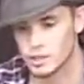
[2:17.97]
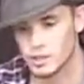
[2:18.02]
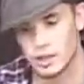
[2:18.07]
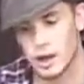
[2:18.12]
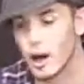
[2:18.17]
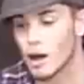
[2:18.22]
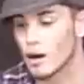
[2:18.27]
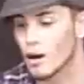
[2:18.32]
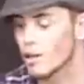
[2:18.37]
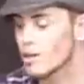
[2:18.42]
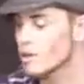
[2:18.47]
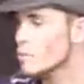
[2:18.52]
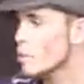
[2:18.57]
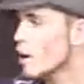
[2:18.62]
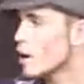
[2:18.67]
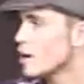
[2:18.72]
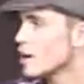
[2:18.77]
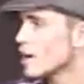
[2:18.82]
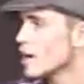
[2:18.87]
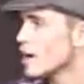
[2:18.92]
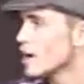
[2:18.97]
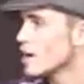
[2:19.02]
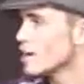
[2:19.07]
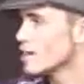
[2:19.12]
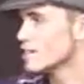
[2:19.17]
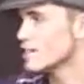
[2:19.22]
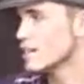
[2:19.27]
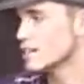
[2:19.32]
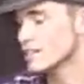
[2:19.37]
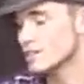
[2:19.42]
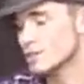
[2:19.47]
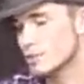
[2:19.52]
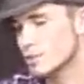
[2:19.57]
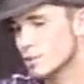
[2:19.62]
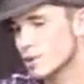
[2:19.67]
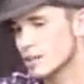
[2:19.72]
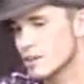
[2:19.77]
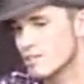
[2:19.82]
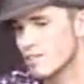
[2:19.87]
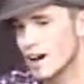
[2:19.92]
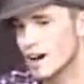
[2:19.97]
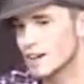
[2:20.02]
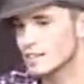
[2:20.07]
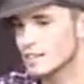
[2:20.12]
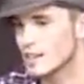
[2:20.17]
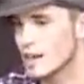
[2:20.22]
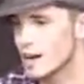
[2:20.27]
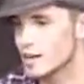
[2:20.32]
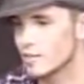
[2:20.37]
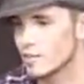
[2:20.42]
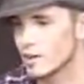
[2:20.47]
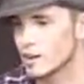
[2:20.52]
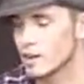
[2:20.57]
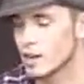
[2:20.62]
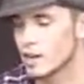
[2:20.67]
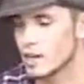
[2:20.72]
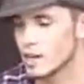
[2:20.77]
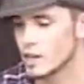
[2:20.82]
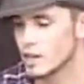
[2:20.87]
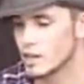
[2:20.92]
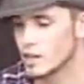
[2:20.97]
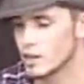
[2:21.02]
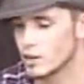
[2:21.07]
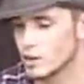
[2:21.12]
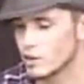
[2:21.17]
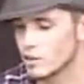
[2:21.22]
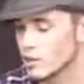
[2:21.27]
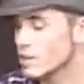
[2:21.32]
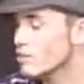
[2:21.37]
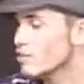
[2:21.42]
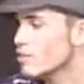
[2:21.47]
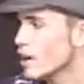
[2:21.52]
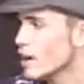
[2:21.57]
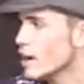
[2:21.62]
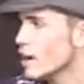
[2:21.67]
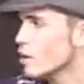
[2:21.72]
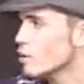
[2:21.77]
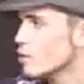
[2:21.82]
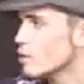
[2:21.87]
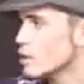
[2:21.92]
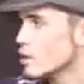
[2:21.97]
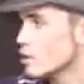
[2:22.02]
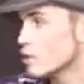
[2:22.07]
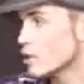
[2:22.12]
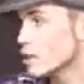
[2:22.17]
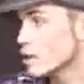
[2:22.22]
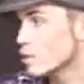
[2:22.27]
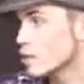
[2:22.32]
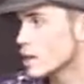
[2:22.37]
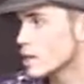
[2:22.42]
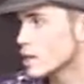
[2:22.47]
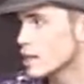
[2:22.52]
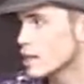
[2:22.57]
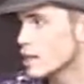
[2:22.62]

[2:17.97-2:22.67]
It's not all the partying, and that's a really fast life, and, you know, you can fade out really, really quickly.